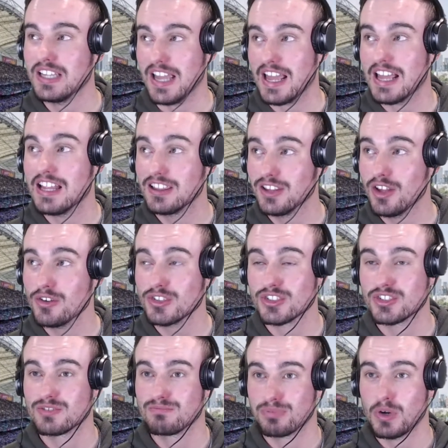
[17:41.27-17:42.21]
He
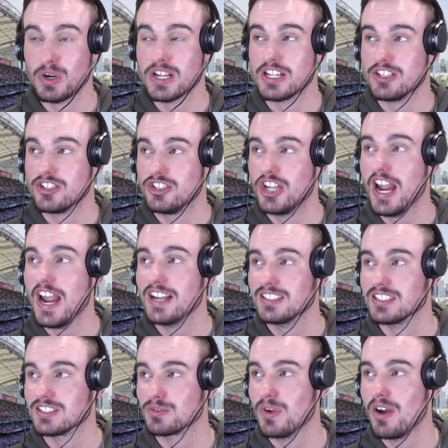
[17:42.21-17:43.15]
looks pretty
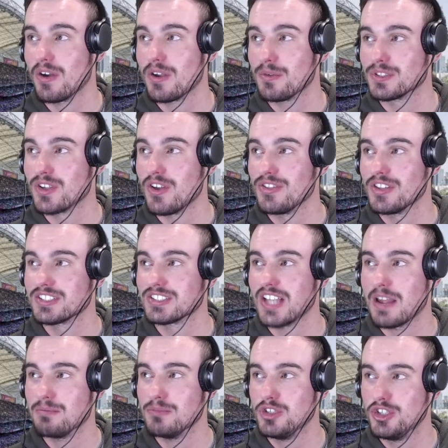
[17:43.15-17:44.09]
jacked as well. He was on the
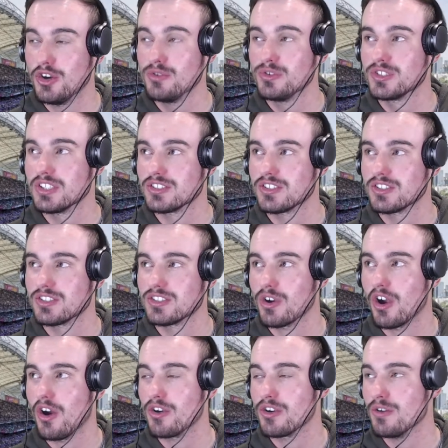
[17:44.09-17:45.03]
same juice as Hulk
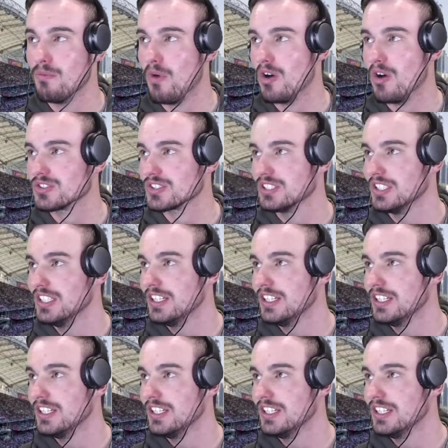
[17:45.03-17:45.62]
Hogan was.